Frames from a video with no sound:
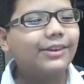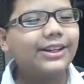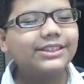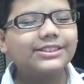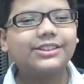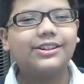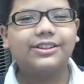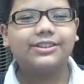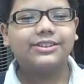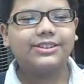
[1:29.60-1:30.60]
One is
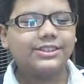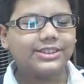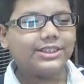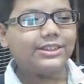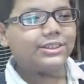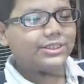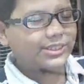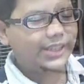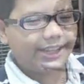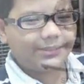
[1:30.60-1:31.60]
called the
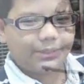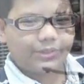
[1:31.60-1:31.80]
light